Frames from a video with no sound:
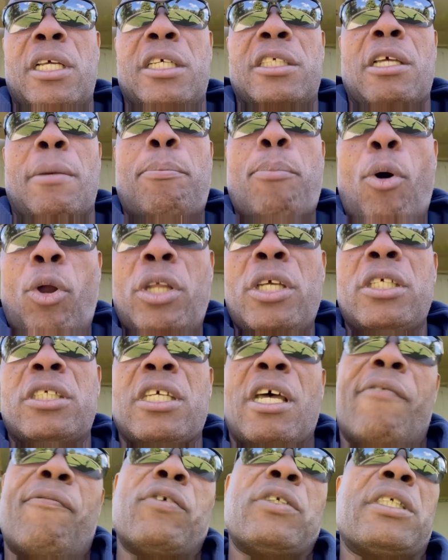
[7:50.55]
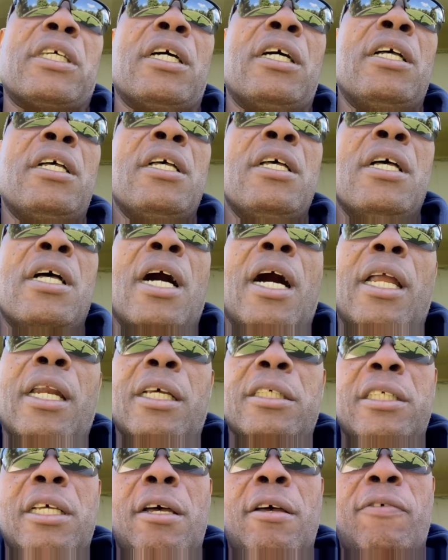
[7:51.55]
As a police officer and
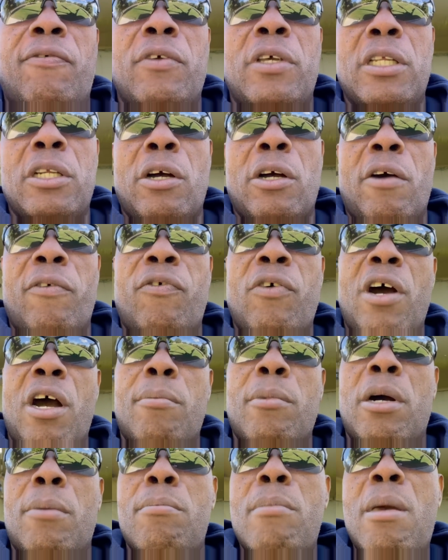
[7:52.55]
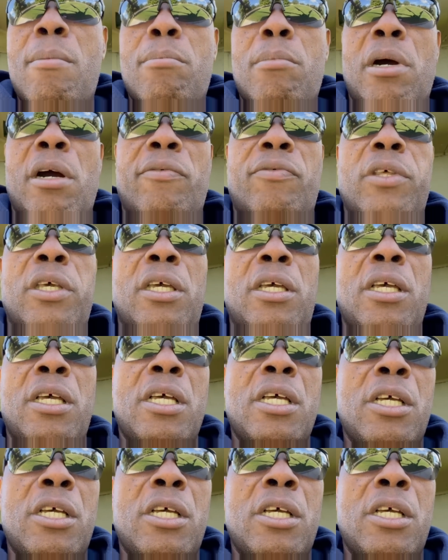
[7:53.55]
as a you know a former member of the